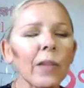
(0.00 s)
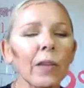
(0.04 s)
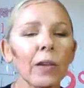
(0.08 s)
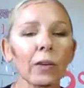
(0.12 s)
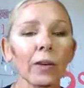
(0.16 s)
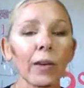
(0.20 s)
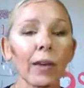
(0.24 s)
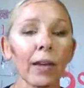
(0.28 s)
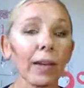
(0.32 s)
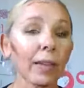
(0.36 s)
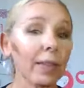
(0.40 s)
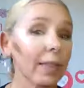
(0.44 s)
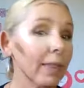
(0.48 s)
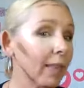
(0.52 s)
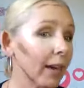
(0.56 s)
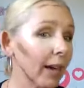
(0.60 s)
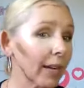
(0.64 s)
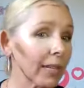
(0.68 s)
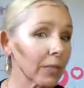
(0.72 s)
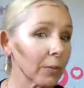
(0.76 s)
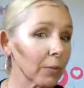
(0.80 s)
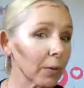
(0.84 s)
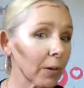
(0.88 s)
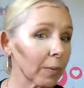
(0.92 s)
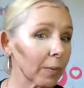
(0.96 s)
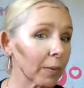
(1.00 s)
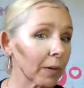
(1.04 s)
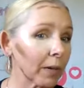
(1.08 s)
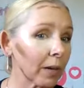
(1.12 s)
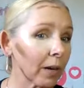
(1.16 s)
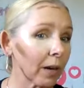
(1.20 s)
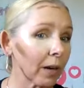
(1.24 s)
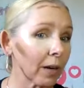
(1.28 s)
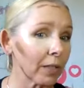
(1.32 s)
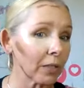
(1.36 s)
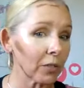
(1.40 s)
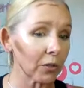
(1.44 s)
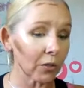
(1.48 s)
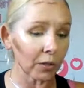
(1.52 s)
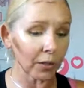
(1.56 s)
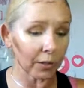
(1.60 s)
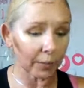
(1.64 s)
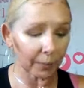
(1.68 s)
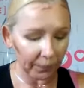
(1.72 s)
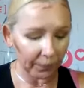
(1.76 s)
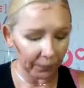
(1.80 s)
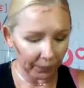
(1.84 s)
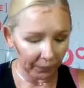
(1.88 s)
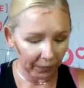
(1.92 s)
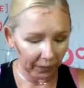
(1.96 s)
Okay, that's where I'm going to contour.
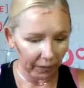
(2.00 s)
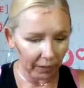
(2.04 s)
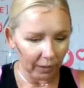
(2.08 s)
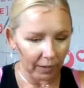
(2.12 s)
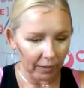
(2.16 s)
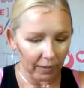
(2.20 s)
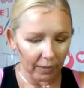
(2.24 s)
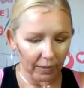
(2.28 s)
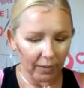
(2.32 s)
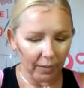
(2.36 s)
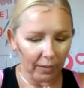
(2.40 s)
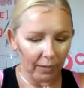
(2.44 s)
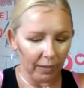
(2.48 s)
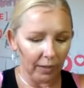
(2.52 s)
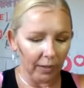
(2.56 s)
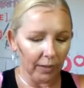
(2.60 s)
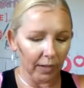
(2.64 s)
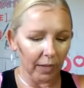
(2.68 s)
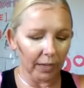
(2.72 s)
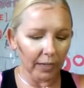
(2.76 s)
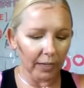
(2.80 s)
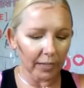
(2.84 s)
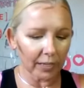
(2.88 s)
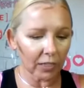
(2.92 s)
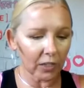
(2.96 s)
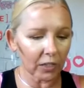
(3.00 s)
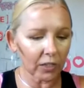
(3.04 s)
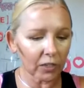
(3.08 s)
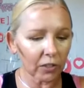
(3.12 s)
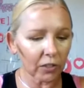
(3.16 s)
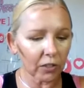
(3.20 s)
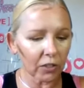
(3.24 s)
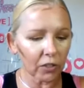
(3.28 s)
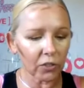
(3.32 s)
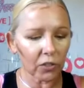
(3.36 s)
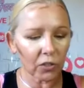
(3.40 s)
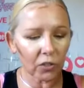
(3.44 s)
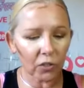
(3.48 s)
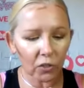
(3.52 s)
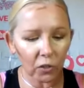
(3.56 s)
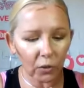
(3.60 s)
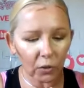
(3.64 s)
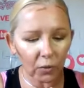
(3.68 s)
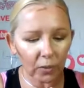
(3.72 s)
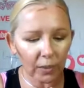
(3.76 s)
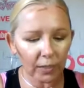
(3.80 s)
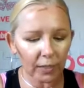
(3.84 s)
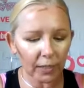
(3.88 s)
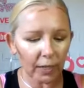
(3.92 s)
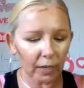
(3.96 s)
And it's going to look
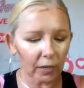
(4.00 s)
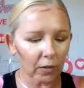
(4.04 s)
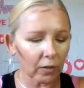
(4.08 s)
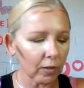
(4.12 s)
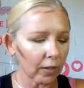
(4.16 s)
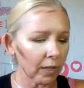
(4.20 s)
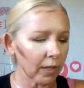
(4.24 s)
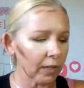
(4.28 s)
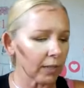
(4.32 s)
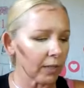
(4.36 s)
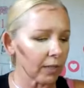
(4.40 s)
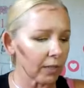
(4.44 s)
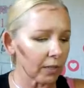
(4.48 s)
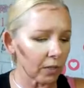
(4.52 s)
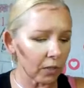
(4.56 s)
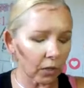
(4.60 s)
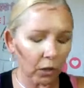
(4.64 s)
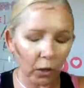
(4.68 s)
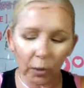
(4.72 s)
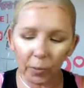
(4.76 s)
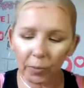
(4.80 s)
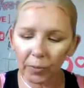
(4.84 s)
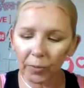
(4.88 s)
so subtle and so